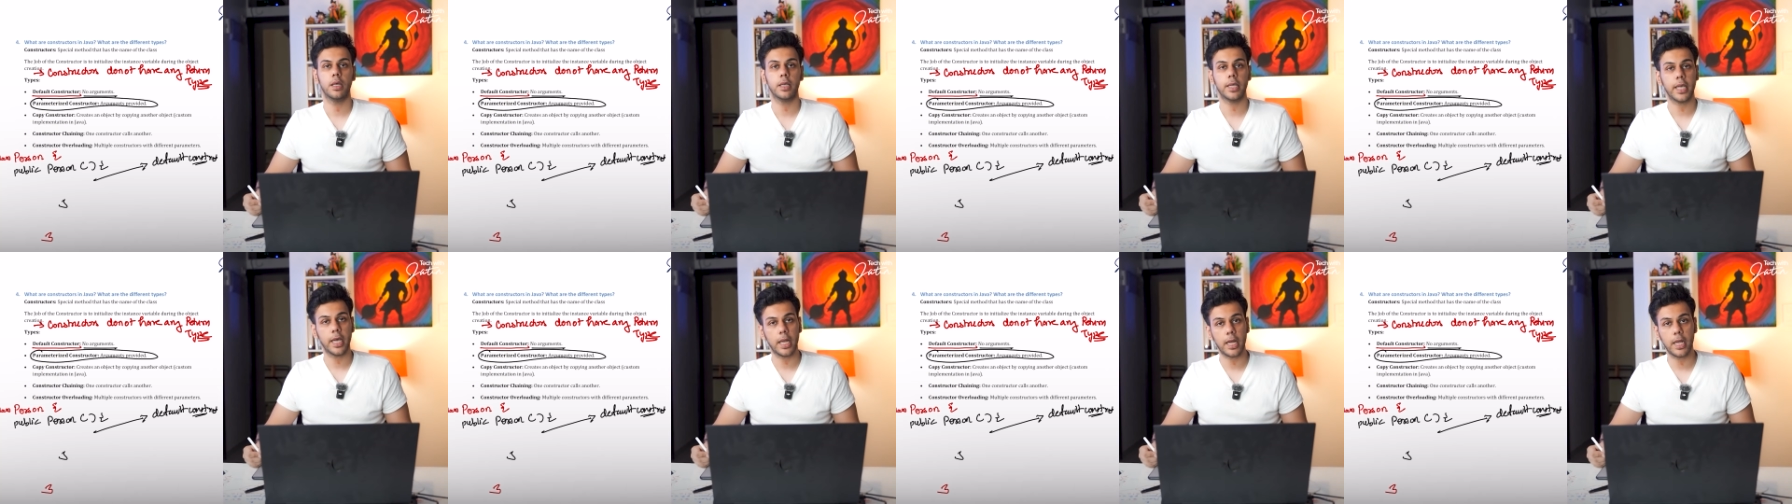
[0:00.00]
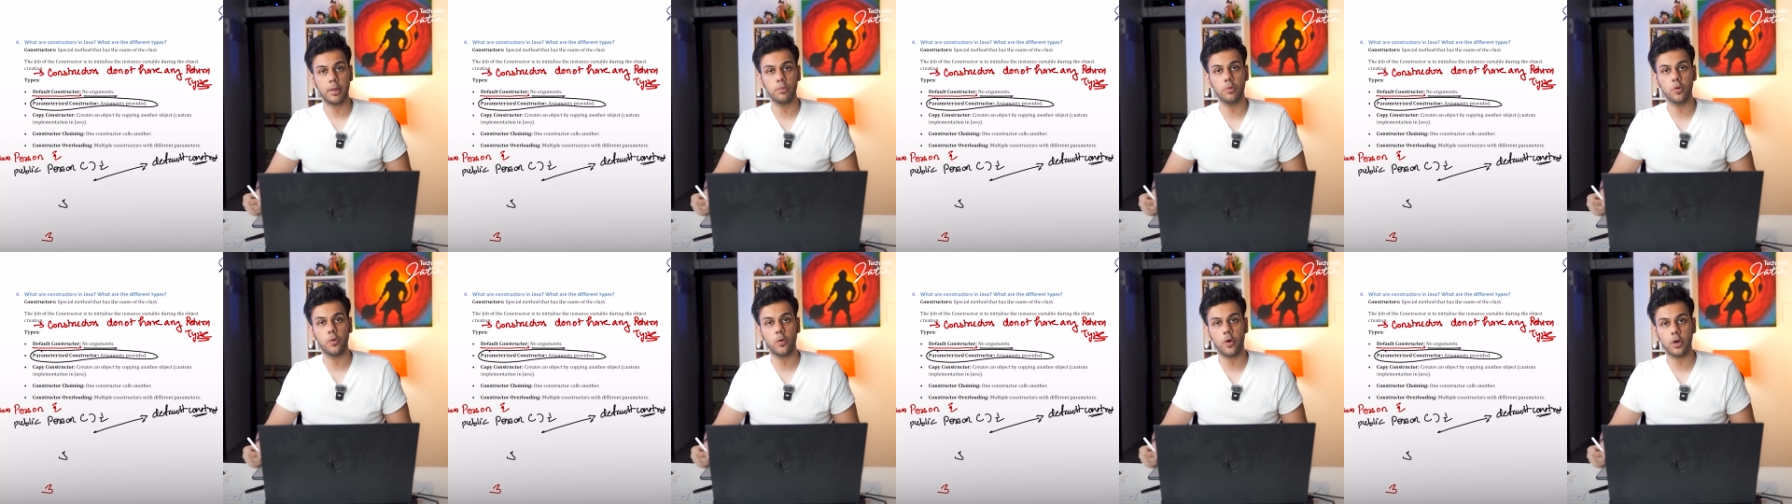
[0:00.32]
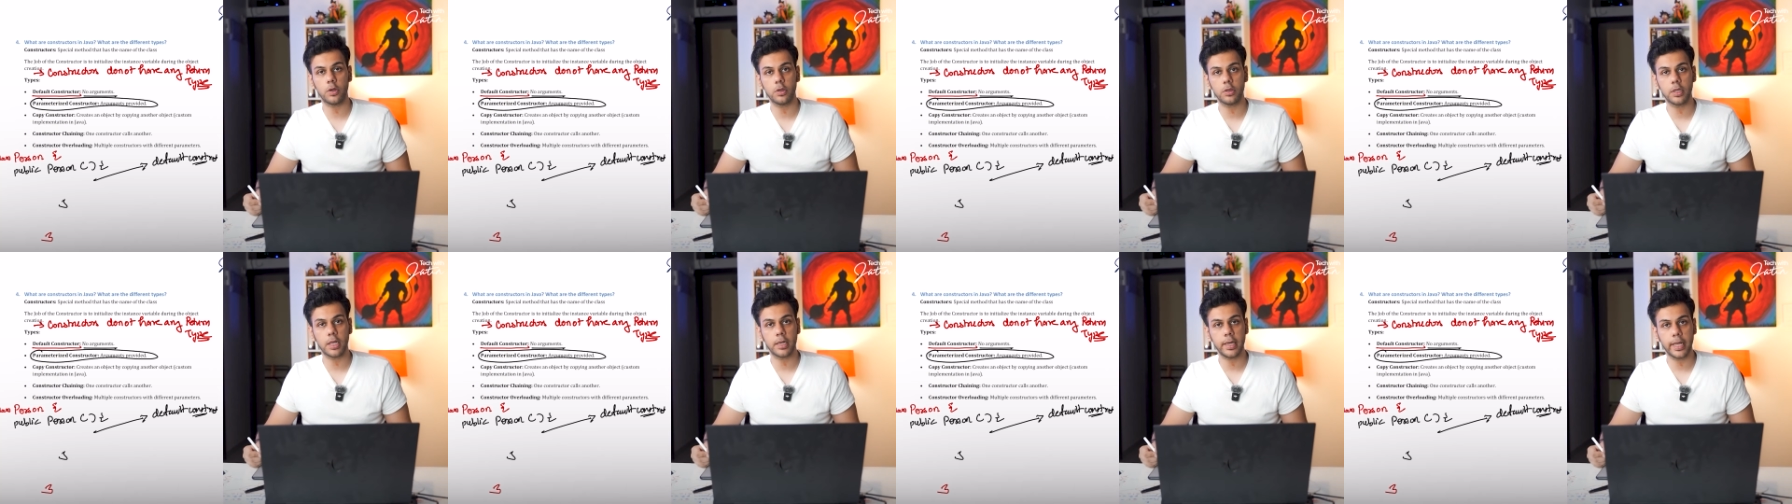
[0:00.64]
Can I move
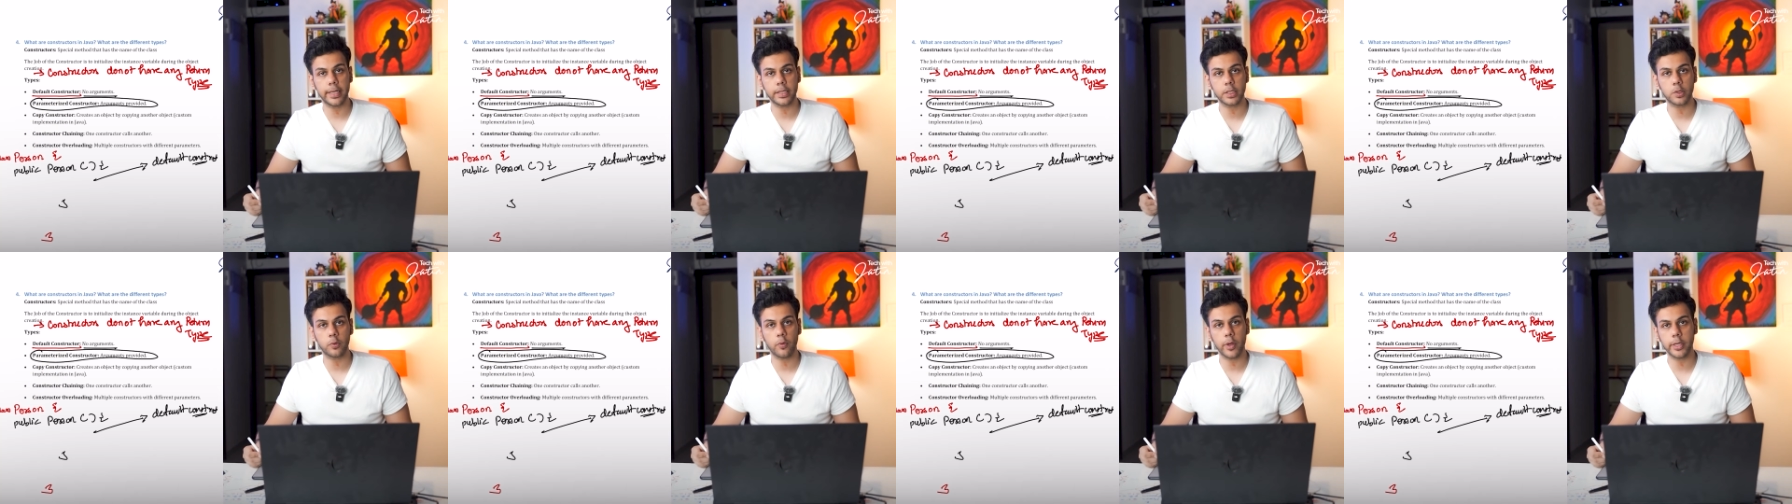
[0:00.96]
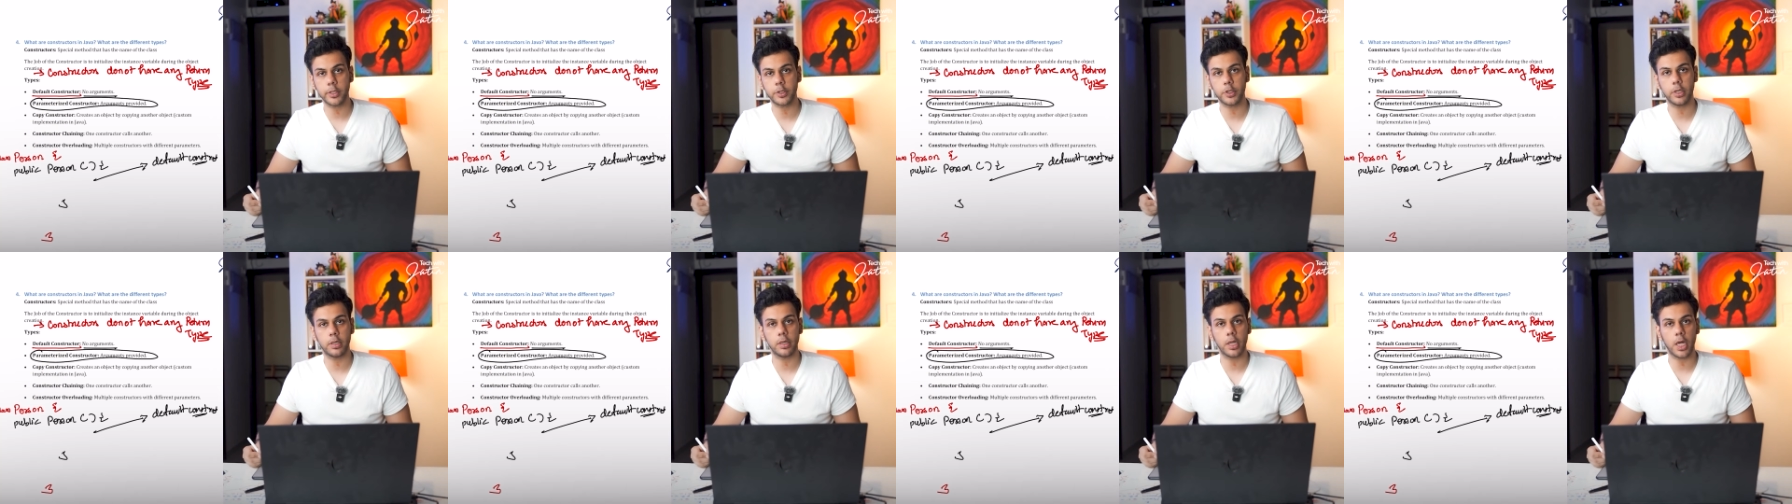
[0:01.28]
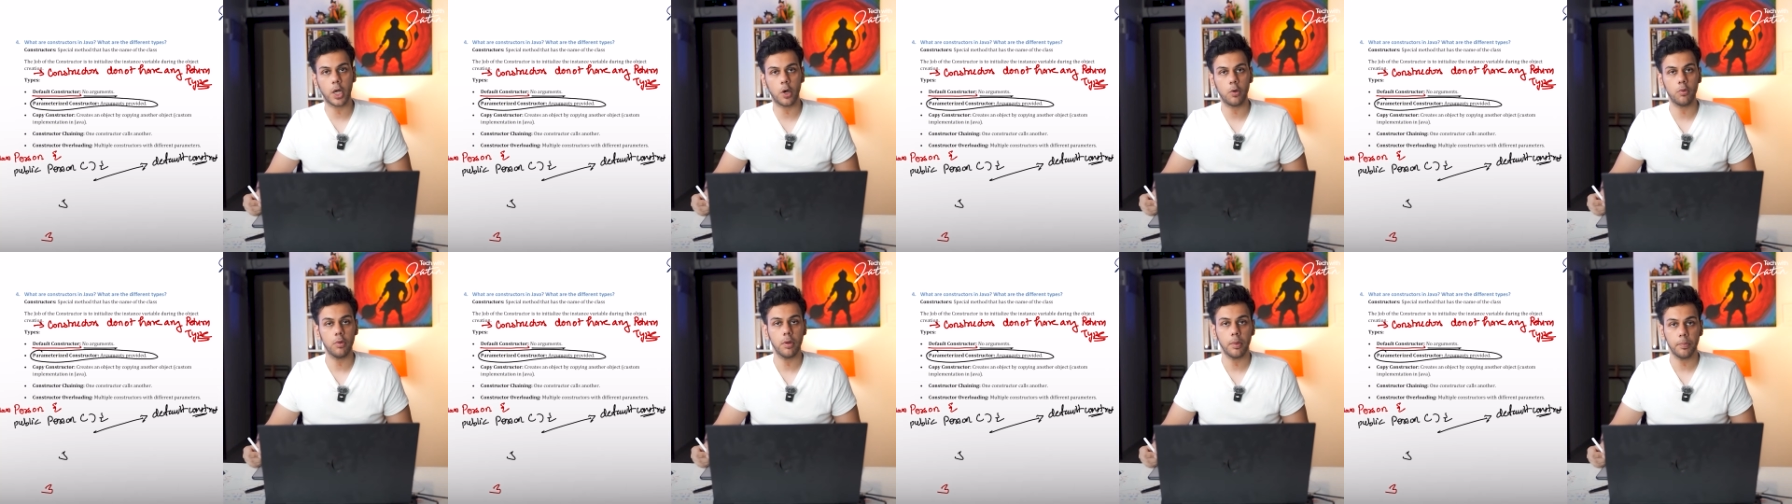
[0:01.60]
on to the next question
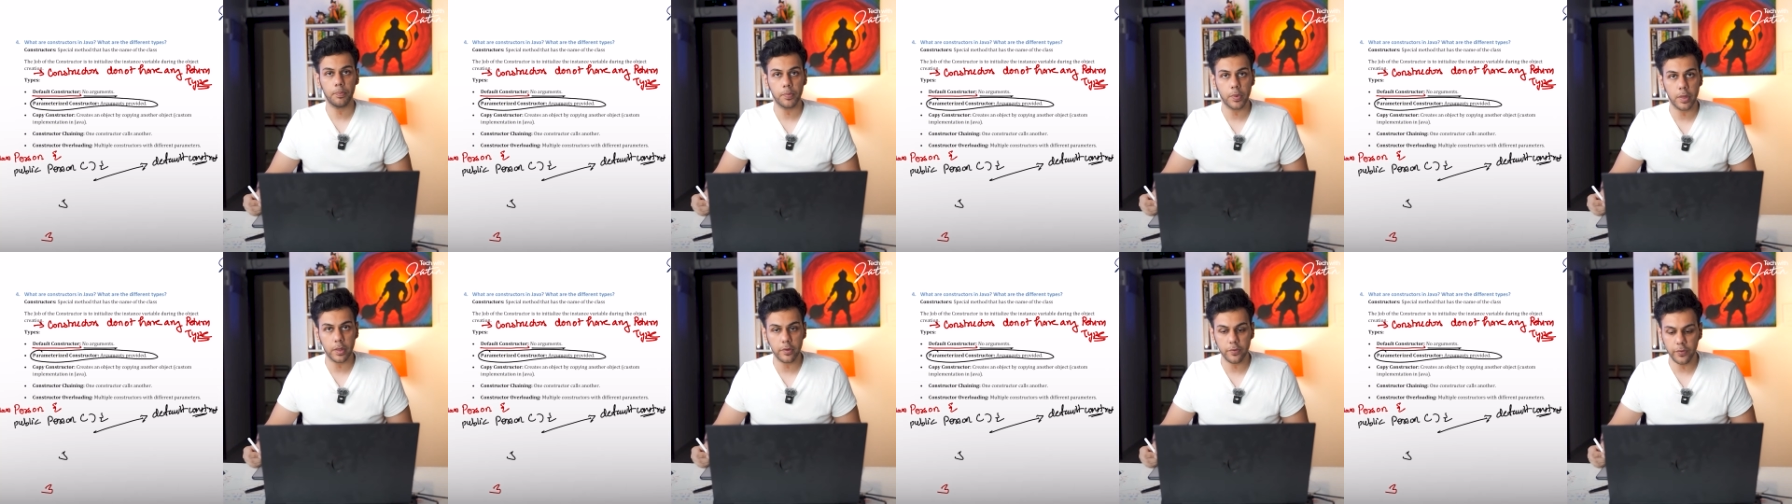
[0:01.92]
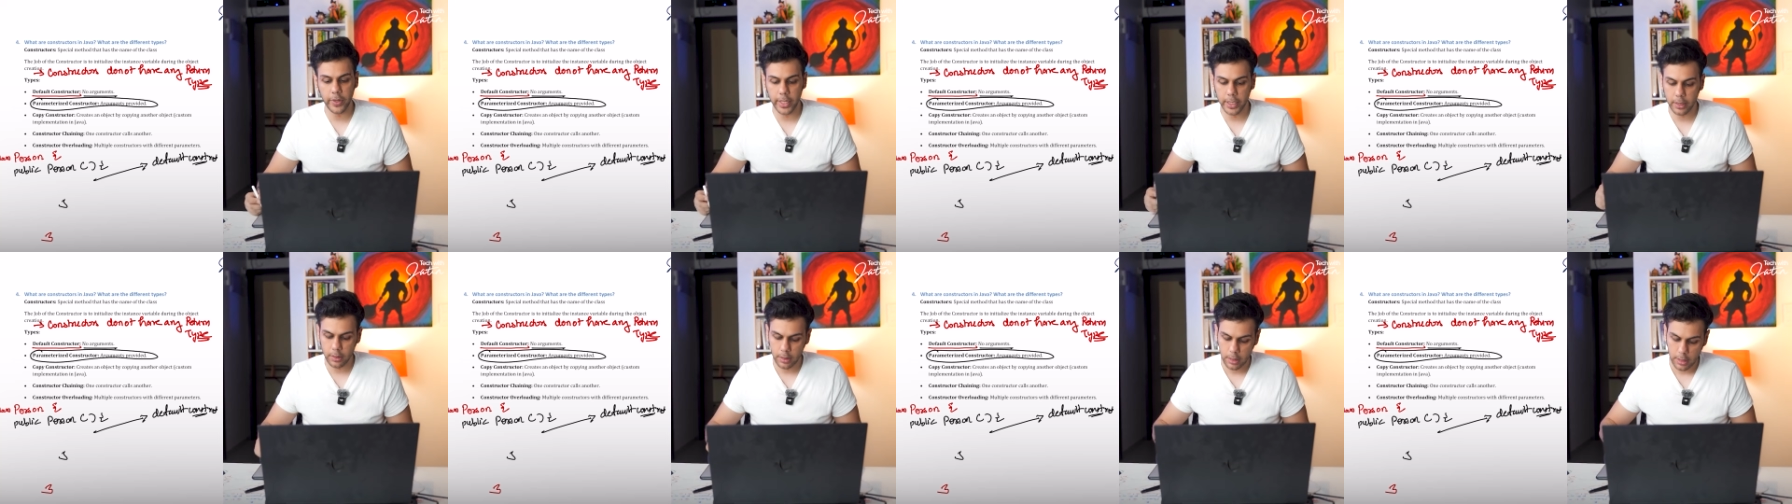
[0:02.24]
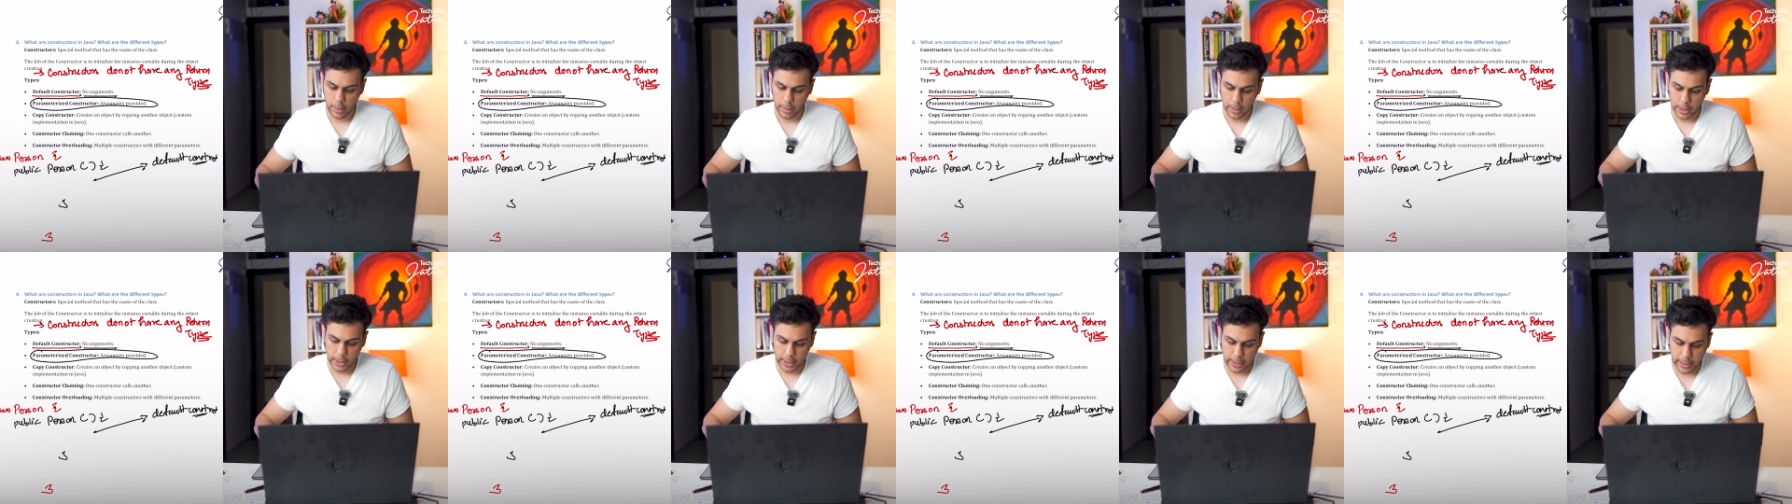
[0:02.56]
now? Perfect.
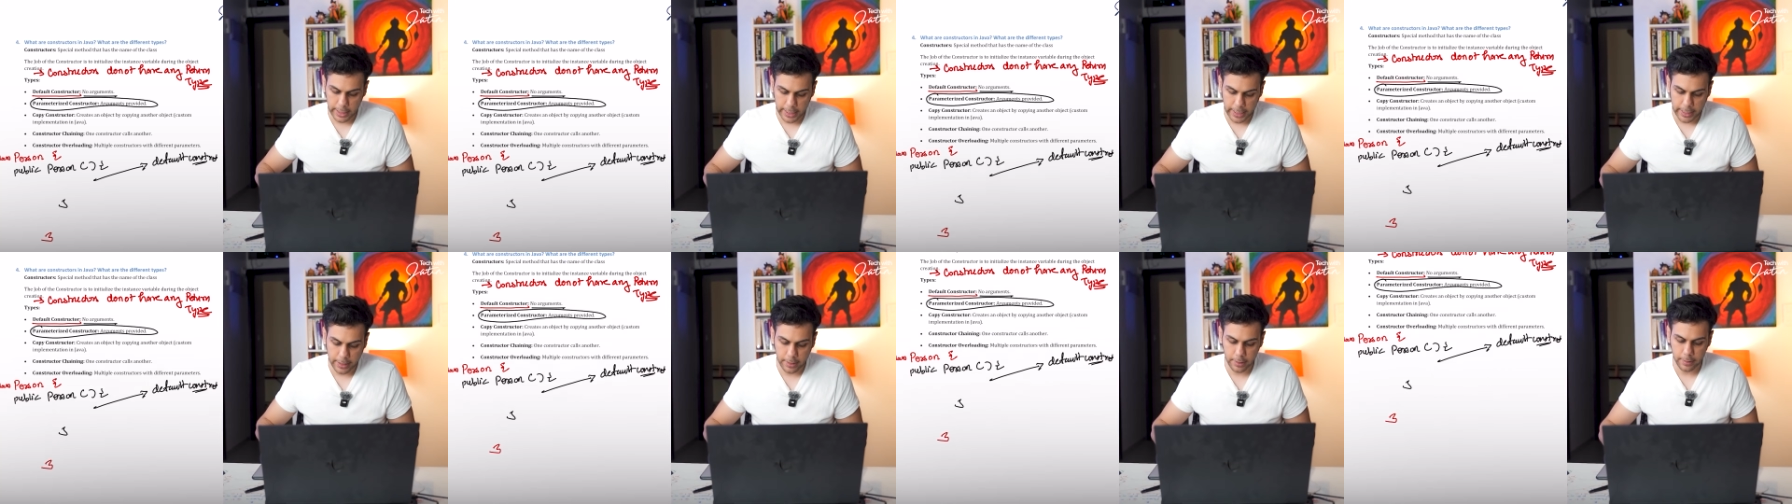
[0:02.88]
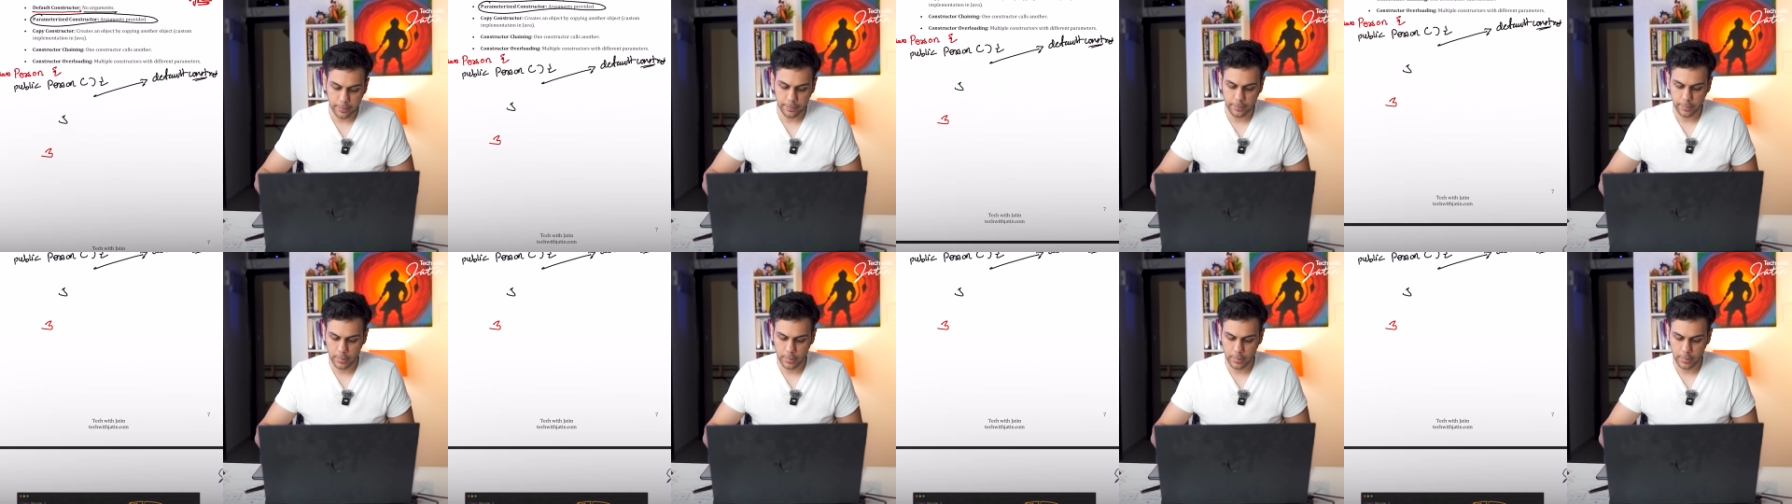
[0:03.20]
Great.